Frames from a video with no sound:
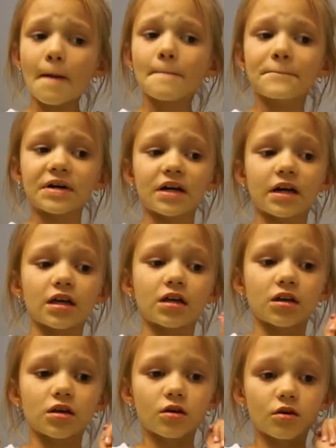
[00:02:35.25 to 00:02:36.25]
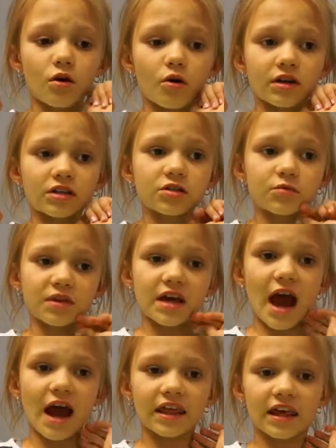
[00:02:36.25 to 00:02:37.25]
but you're going to be
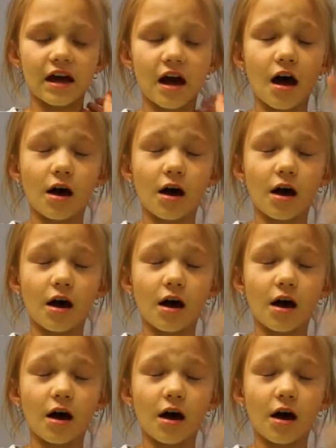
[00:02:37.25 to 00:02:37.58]
adding